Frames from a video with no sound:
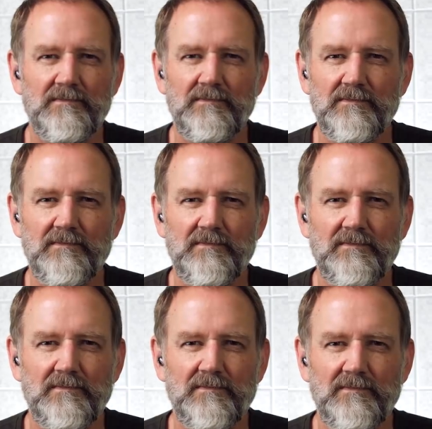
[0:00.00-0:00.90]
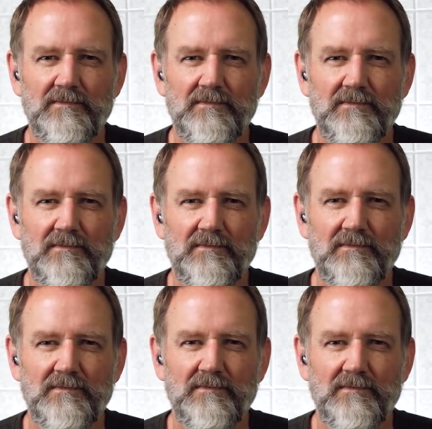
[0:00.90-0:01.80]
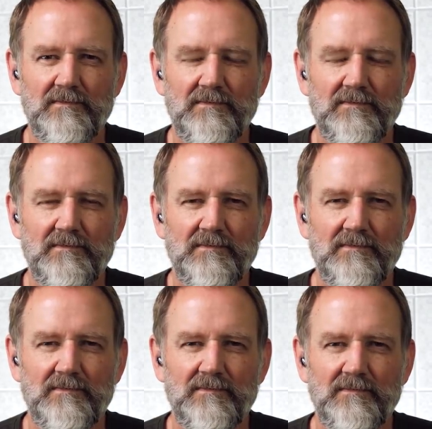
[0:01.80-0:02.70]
No words are spoken by the person on screen.